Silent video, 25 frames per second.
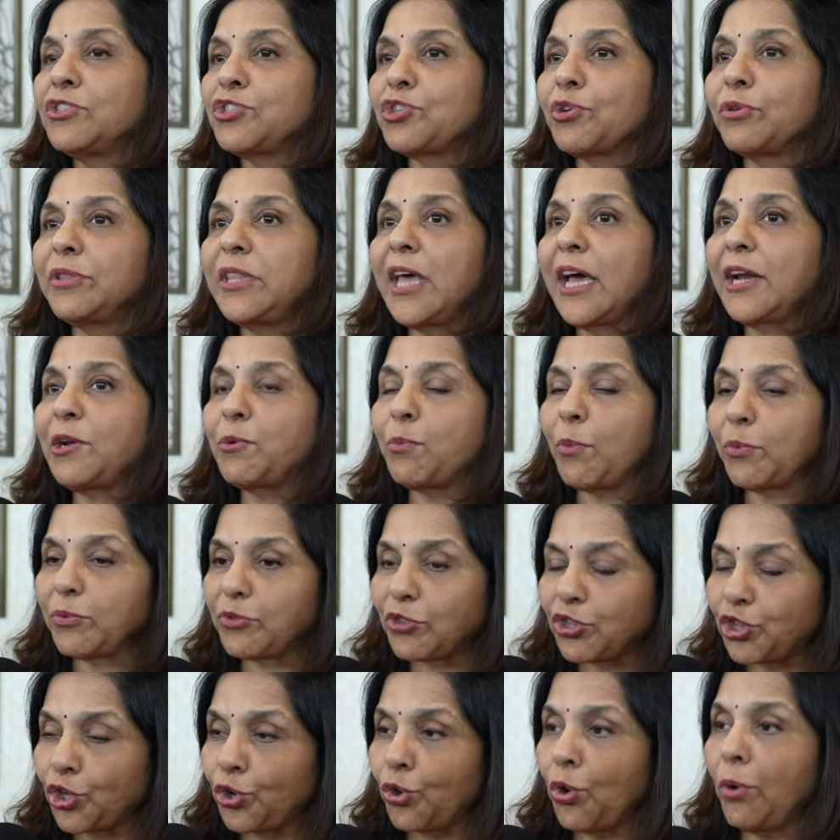so that
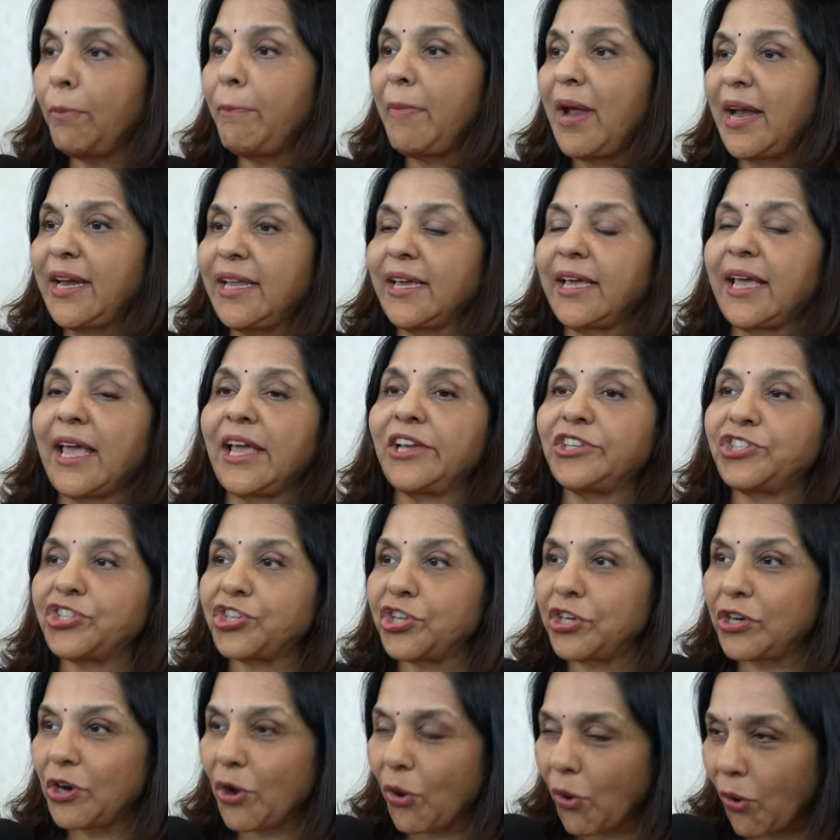through
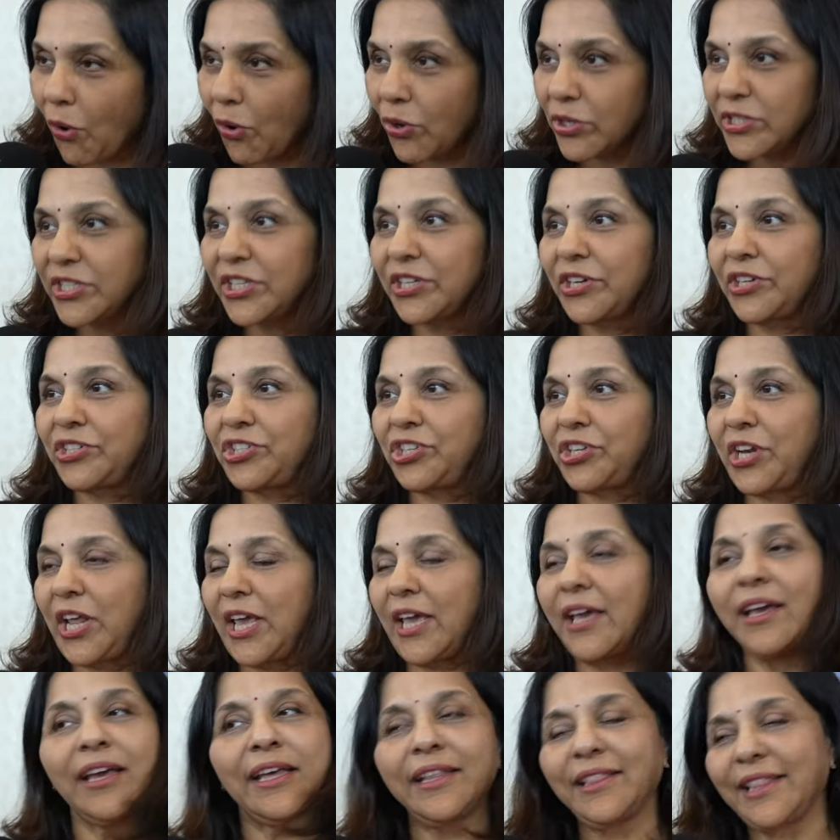medication or
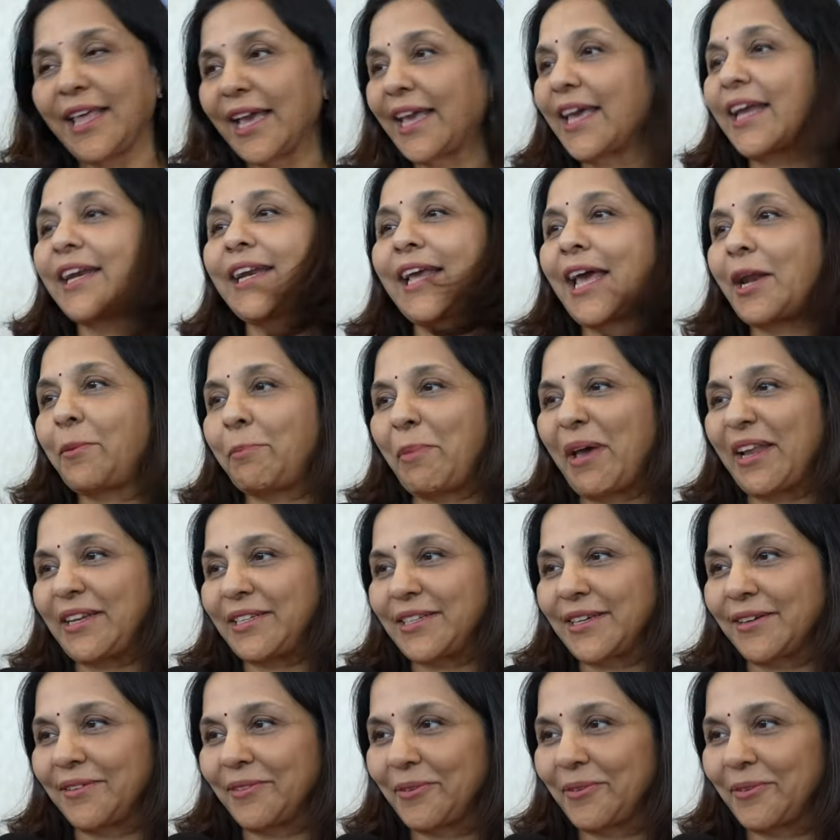surgery, they can get better.